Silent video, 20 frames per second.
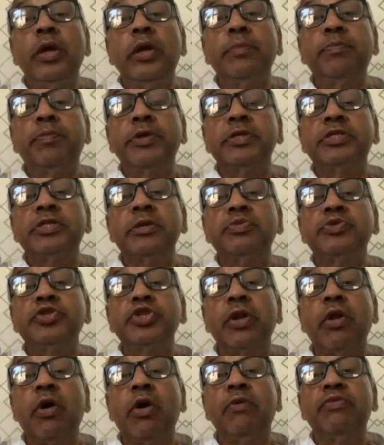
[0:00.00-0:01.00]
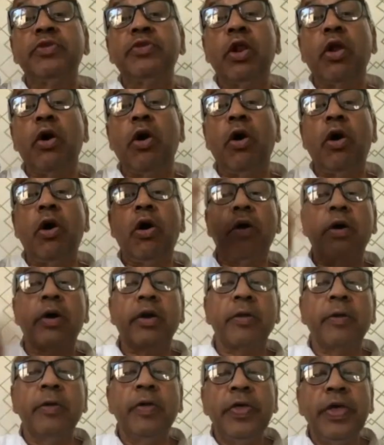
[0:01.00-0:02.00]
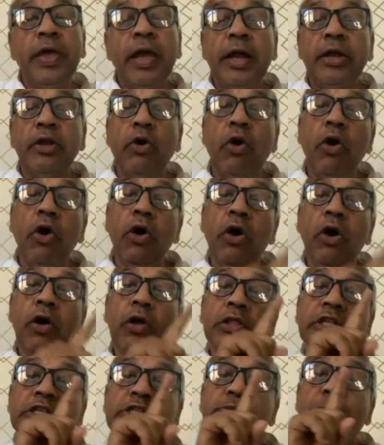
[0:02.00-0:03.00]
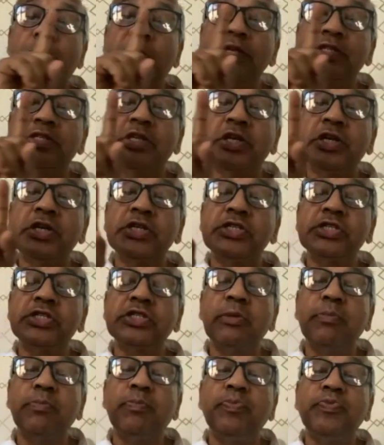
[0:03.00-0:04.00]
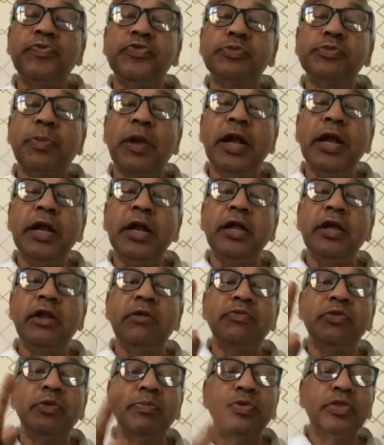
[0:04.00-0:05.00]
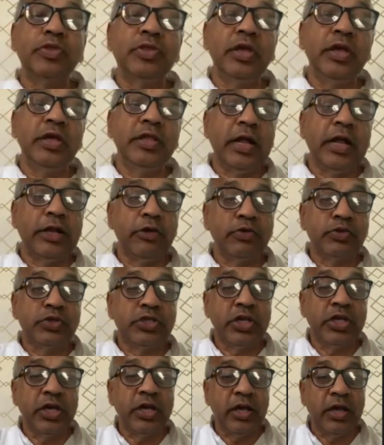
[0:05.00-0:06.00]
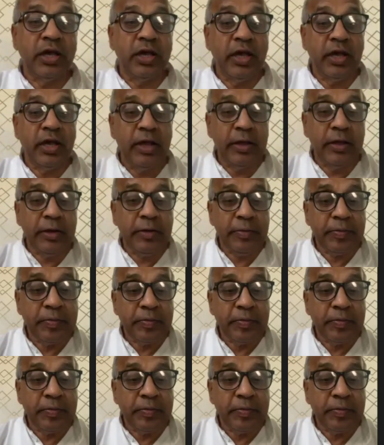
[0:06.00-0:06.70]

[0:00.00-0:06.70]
perception of the Lord? At all these places, the splendor of the Buddhi that you see,